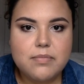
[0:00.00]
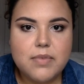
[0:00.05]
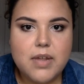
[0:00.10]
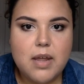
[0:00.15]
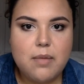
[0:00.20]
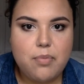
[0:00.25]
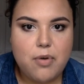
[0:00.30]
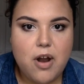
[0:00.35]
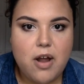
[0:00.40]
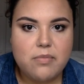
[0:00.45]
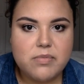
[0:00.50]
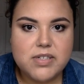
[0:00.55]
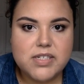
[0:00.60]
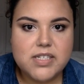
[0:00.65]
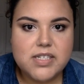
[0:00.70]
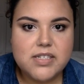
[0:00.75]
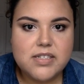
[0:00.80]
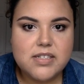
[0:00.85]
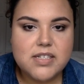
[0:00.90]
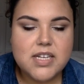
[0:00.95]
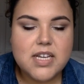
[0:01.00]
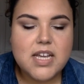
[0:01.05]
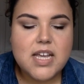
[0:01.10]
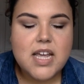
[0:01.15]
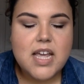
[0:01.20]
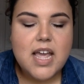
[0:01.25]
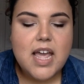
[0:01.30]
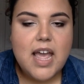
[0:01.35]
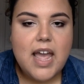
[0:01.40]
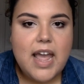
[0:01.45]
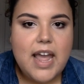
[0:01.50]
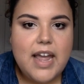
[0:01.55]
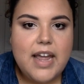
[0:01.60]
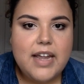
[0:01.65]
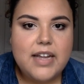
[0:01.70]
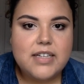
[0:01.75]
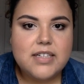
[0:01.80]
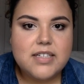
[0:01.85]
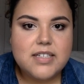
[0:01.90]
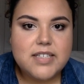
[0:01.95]
it promises.
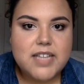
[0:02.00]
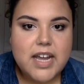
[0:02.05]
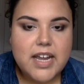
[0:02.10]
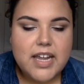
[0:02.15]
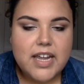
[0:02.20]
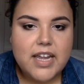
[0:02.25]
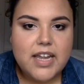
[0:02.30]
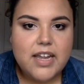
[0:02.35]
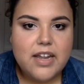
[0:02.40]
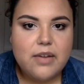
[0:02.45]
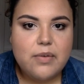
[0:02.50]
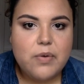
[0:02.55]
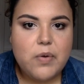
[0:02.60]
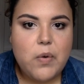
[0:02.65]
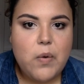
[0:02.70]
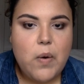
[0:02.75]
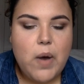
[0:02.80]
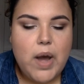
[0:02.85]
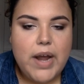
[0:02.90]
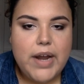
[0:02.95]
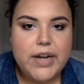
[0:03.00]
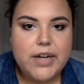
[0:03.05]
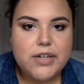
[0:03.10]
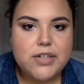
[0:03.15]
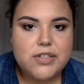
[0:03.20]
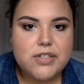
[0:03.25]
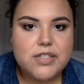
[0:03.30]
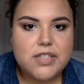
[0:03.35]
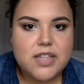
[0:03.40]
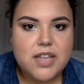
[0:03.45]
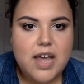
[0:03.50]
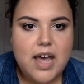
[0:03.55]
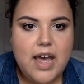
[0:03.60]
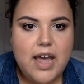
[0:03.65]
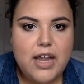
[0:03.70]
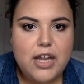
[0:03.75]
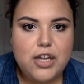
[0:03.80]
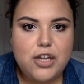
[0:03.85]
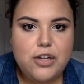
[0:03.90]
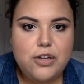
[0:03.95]
And second, it requires that
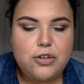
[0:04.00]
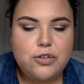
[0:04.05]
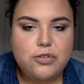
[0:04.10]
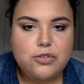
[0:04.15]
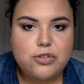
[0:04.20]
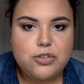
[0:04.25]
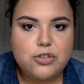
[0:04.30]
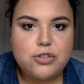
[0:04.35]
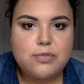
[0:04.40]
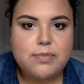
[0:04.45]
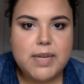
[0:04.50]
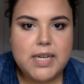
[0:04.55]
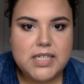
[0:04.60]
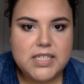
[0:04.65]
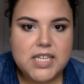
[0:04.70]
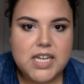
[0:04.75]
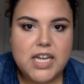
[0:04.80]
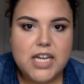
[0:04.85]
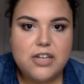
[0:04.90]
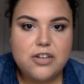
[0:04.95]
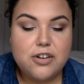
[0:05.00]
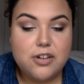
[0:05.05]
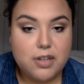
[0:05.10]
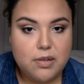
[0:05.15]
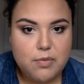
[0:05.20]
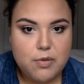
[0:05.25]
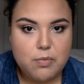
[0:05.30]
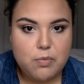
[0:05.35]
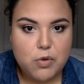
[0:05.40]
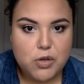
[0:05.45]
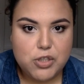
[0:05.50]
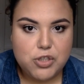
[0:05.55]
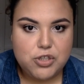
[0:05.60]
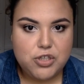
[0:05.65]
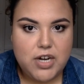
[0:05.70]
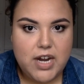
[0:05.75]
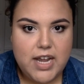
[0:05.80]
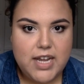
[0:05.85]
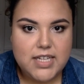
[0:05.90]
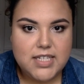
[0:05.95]
you do maintain your lips
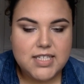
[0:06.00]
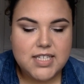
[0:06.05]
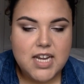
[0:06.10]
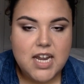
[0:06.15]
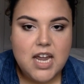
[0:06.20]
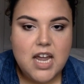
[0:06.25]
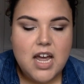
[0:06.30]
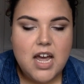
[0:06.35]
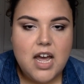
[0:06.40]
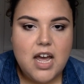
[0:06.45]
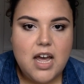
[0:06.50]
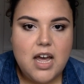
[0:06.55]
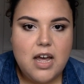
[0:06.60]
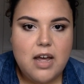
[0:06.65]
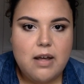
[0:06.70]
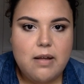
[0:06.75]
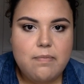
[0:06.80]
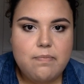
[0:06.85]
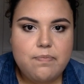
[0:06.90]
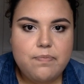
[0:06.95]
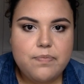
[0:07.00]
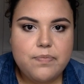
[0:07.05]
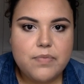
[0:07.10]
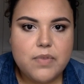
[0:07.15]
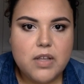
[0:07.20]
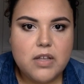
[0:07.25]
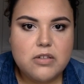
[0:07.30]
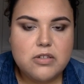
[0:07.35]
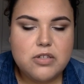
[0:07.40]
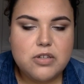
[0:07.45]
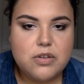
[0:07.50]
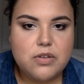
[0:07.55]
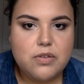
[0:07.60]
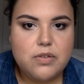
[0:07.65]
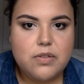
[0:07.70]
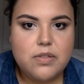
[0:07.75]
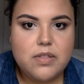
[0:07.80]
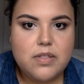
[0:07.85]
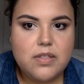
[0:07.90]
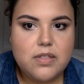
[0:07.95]
moisturized. So
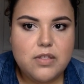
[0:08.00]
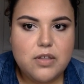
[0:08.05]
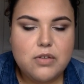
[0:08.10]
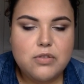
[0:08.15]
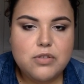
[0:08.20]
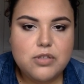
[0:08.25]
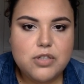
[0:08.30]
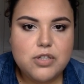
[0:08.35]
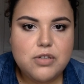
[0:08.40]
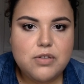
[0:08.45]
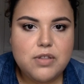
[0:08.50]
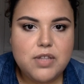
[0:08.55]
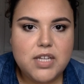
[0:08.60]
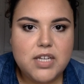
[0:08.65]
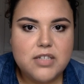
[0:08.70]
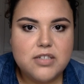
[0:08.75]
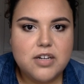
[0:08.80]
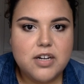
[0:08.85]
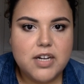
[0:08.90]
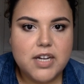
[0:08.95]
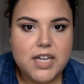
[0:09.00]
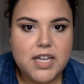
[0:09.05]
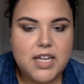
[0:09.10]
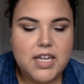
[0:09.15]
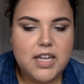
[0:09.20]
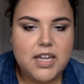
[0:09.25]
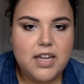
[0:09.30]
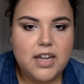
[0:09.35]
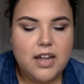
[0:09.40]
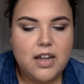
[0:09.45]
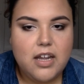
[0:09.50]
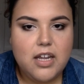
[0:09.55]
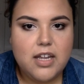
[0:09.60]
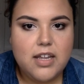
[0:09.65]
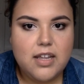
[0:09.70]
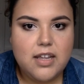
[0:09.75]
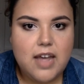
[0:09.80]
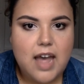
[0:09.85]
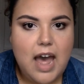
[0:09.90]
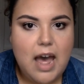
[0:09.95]
those two things are key:
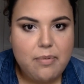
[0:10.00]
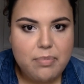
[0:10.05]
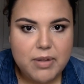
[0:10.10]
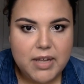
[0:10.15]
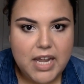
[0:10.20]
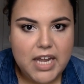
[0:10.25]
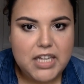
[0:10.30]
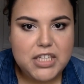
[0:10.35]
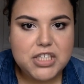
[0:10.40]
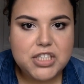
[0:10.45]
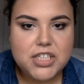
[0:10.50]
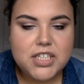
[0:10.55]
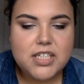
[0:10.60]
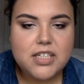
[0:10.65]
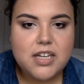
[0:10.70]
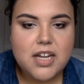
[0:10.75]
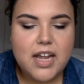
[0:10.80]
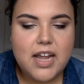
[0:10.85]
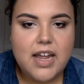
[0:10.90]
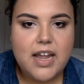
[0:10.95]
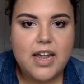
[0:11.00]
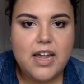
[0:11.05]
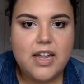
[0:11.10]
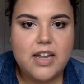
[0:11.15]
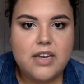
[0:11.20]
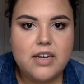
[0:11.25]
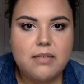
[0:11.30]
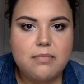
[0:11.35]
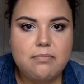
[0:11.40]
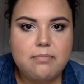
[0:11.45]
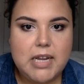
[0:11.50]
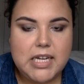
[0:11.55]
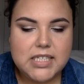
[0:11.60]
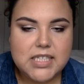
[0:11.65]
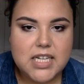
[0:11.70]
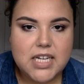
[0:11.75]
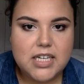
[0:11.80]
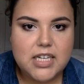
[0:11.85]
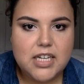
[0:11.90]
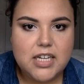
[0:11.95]
application and
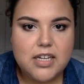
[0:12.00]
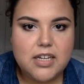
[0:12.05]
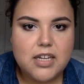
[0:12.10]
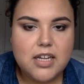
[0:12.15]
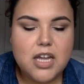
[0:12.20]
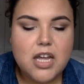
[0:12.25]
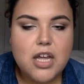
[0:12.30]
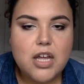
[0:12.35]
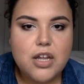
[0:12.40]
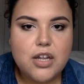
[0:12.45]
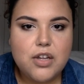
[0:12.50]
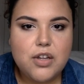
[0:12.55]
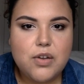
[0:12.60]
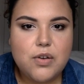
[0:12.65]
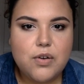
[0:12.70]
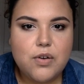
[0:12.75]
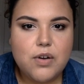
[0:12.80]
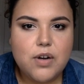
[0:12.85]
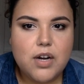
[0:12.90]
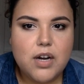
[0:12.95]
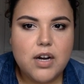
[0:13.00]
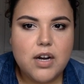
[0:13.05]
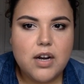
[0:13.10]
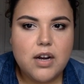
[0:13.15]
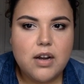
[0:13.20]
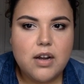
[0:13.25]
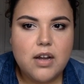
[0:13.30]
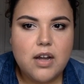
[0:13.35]
maintaining your